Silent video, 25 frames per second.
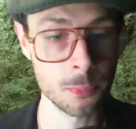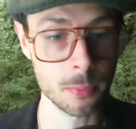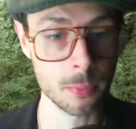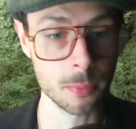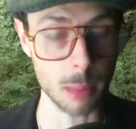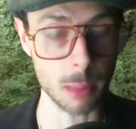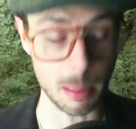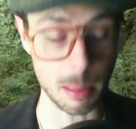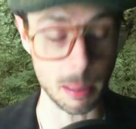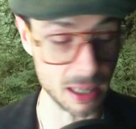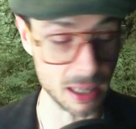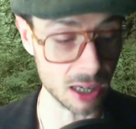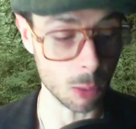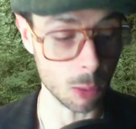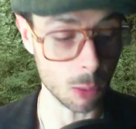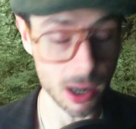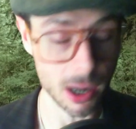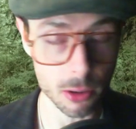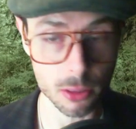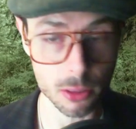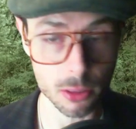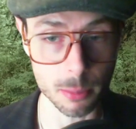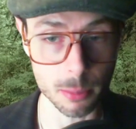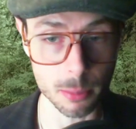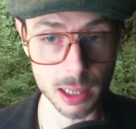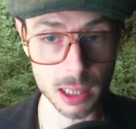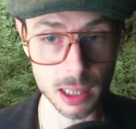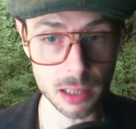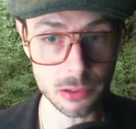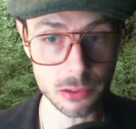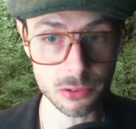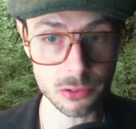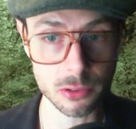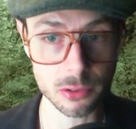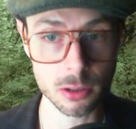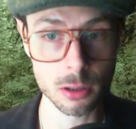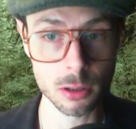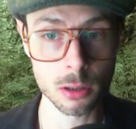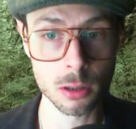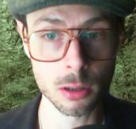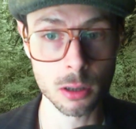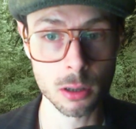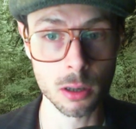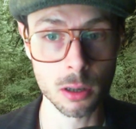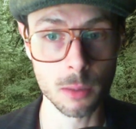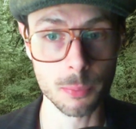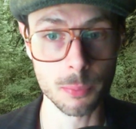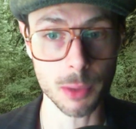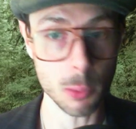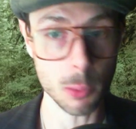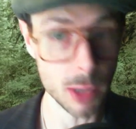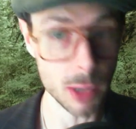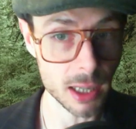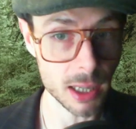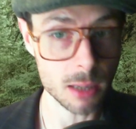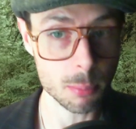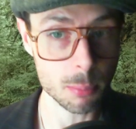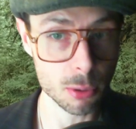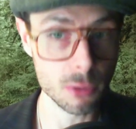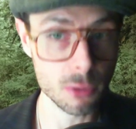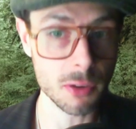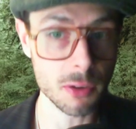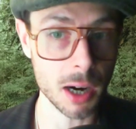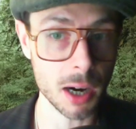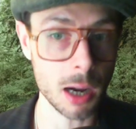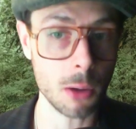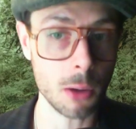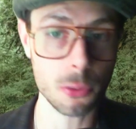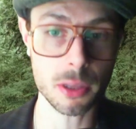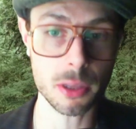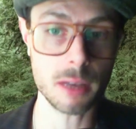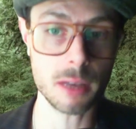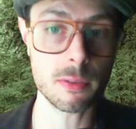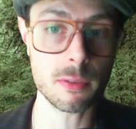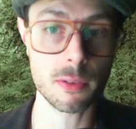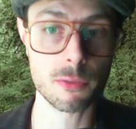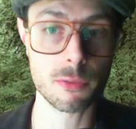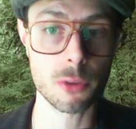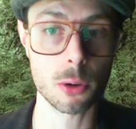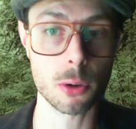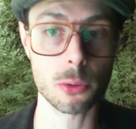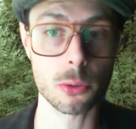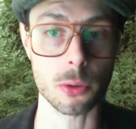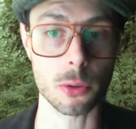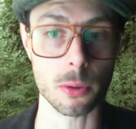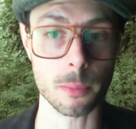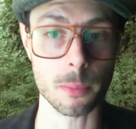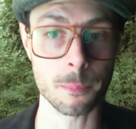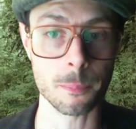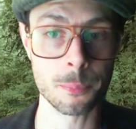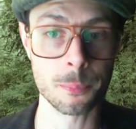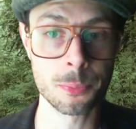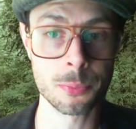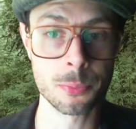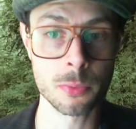by being aware of them at least, that we can improve our health even further.